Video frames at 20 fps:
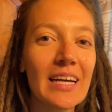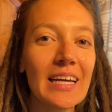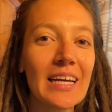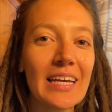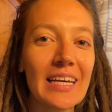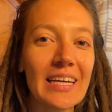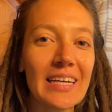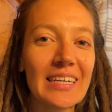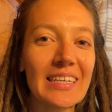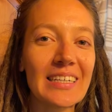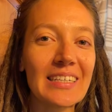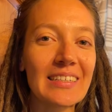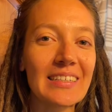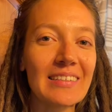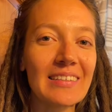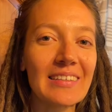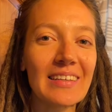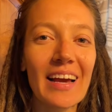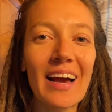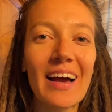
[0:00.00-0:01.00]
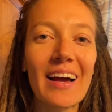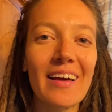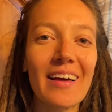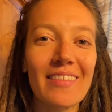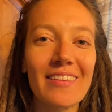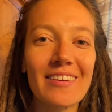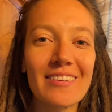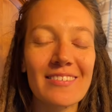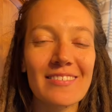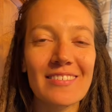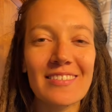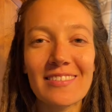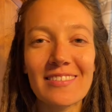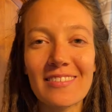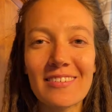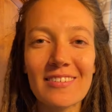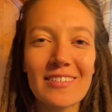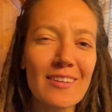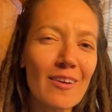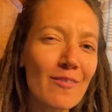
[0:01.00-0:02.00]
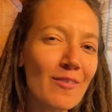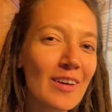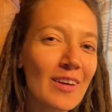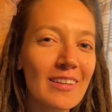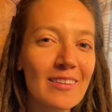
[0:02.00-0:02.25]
And yeah, there's definitely